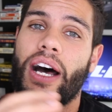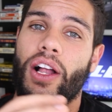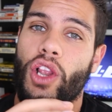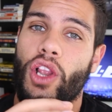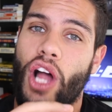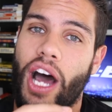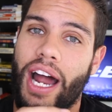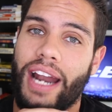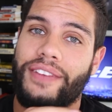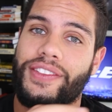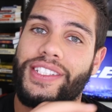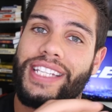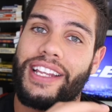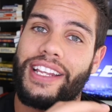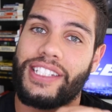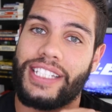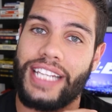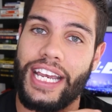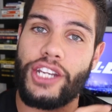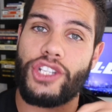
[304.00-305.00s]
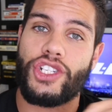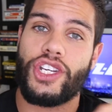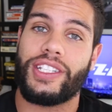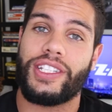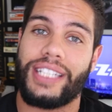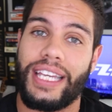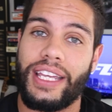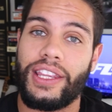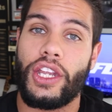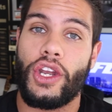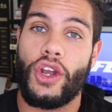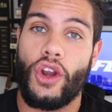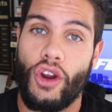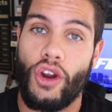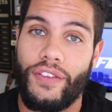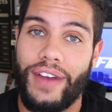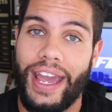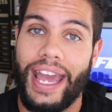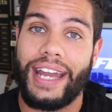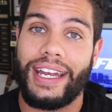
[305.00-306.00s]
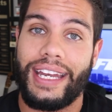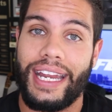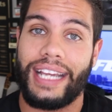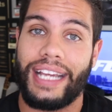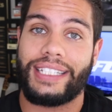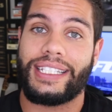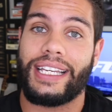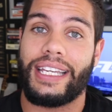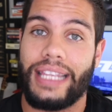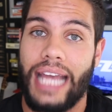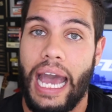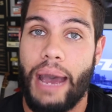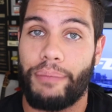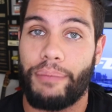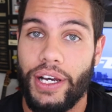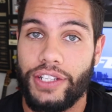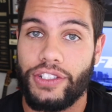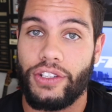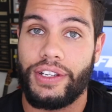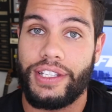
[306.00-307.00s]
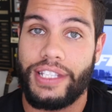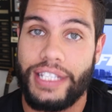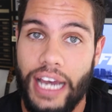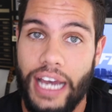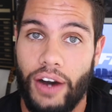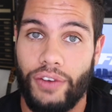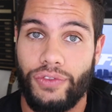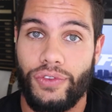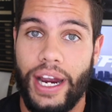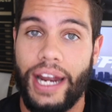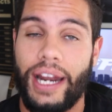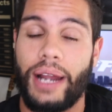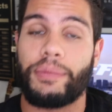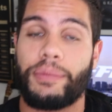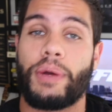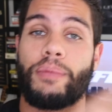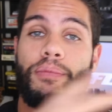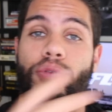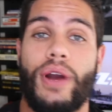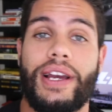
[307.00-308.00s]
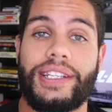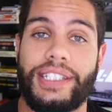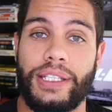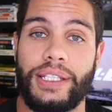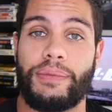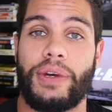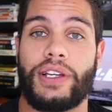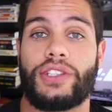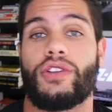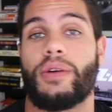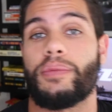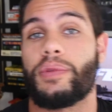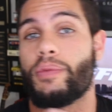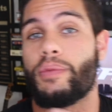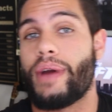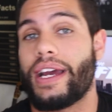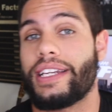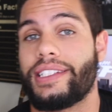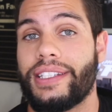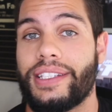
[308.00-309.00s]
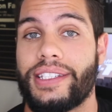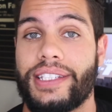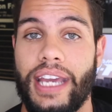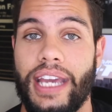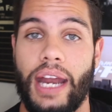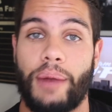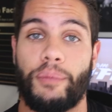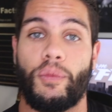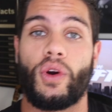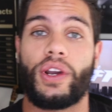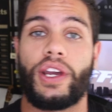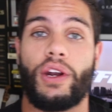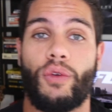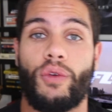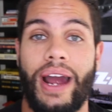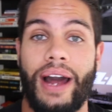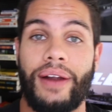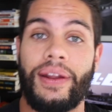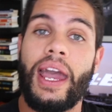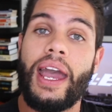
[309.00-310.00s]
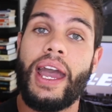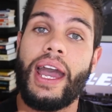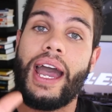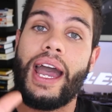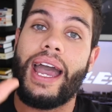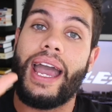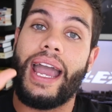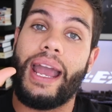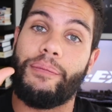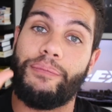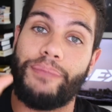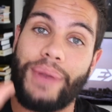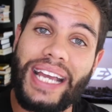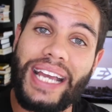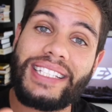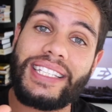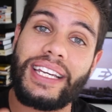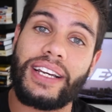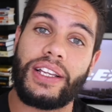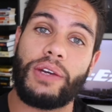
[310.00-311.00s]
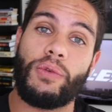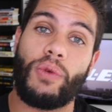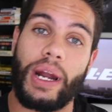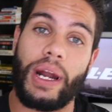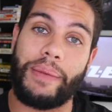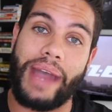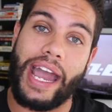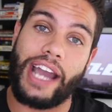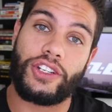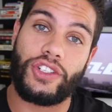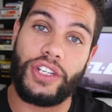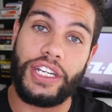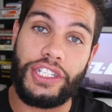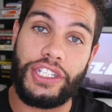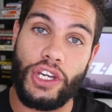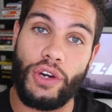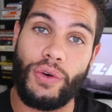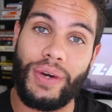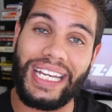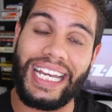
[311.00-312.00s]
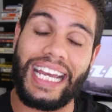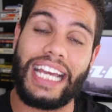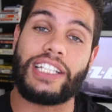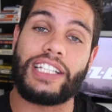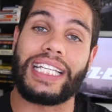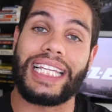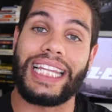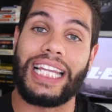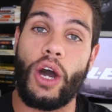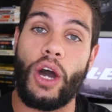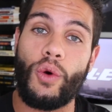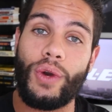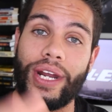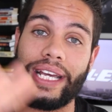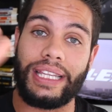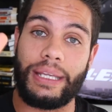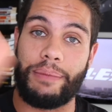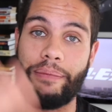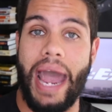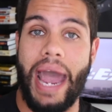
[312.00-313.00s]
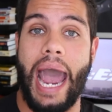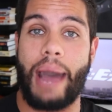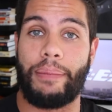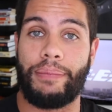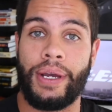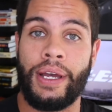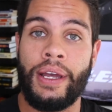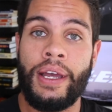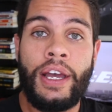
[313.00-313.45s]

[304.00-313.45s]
a lot of sensations in the nerve endings in that muscle itself, right? I'm compressing the muscle, I'm compressing the skin, I'm working around, and basically what I'm actually doing is loading the map.